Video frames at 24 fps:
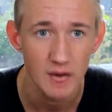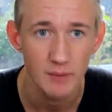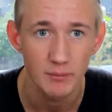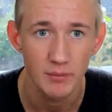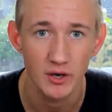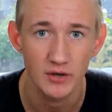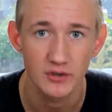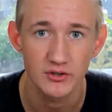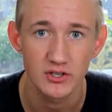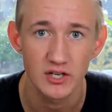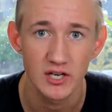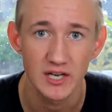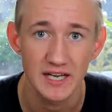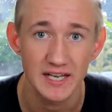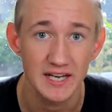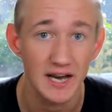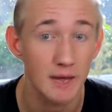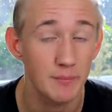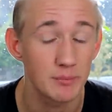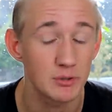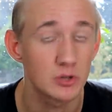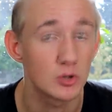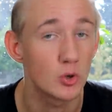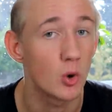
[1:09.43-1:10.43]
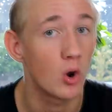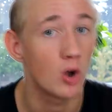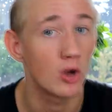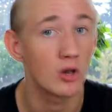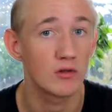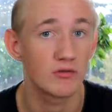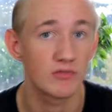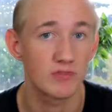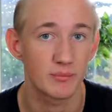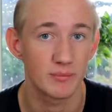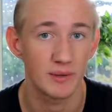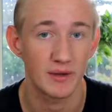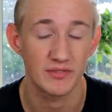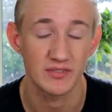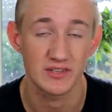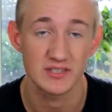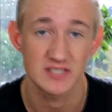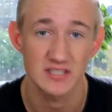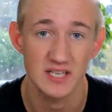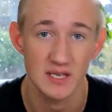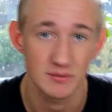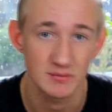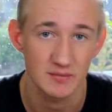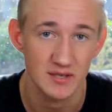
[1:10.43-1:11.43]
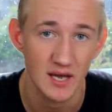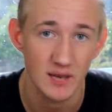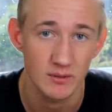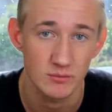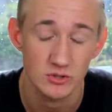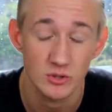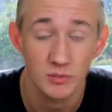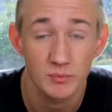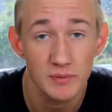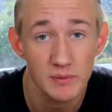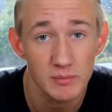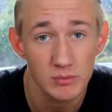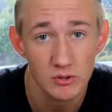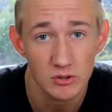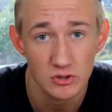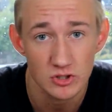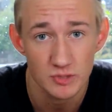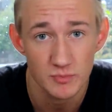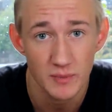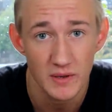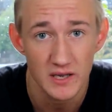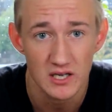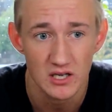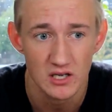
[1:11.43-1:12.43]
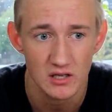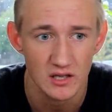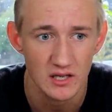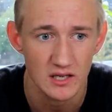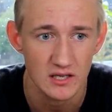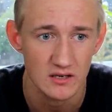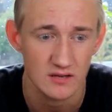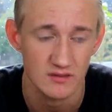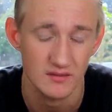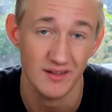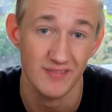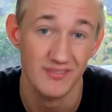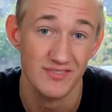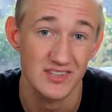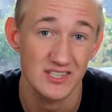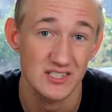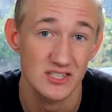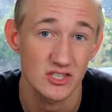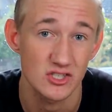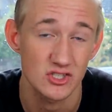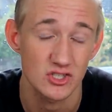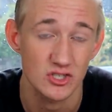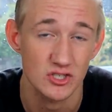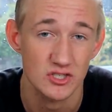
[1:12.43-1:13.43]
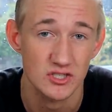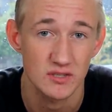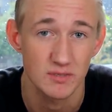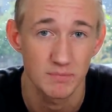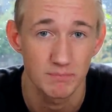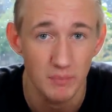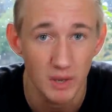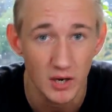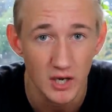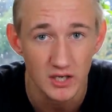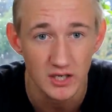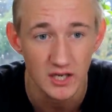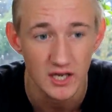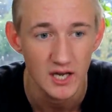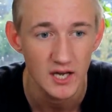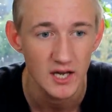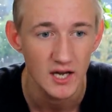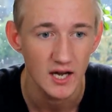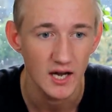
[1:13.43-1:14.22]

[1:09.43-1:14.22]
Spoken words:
But it happened to all of them at the same time. So people are speculating that this is just a bug